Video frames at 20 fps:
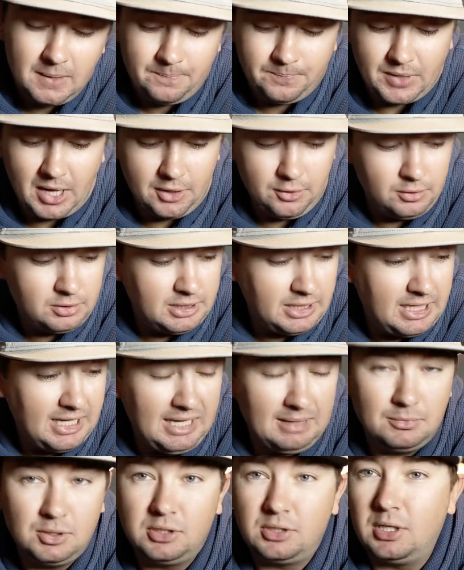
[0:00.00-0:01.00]
I usually
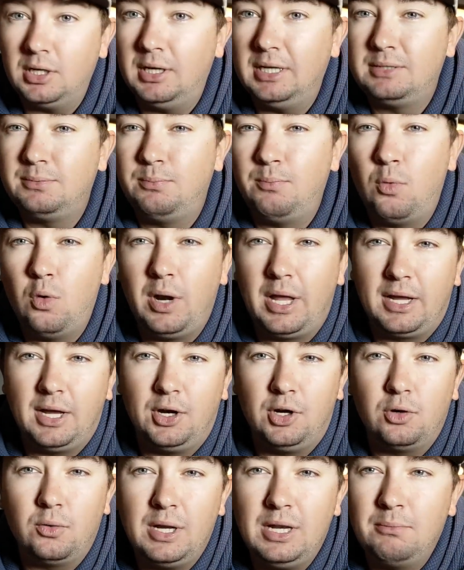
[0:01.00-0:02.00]
keep just a, it's more like a
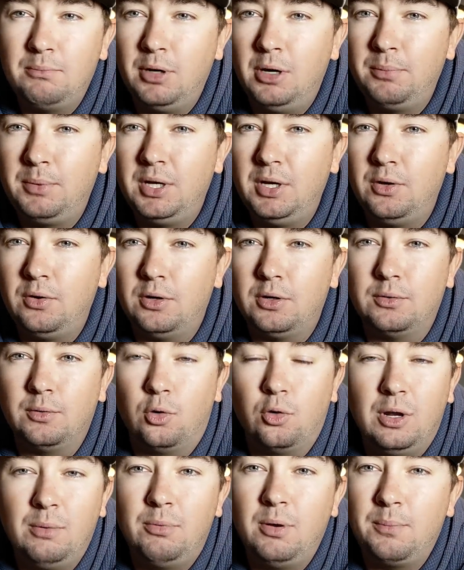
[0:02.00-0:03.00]
green pumpkin or a
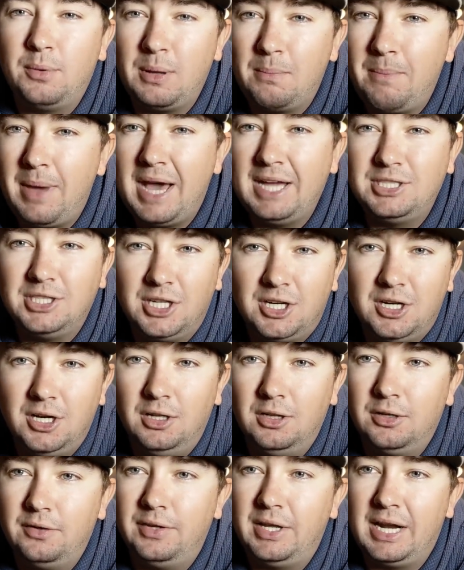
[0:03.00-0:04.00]
green pumpkin magic
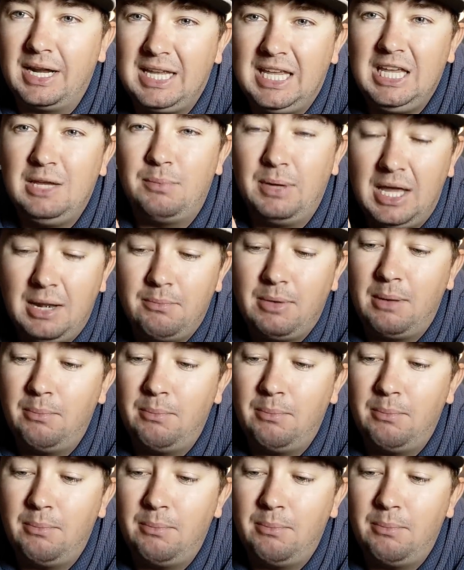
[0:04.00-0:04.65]
color that I keep in my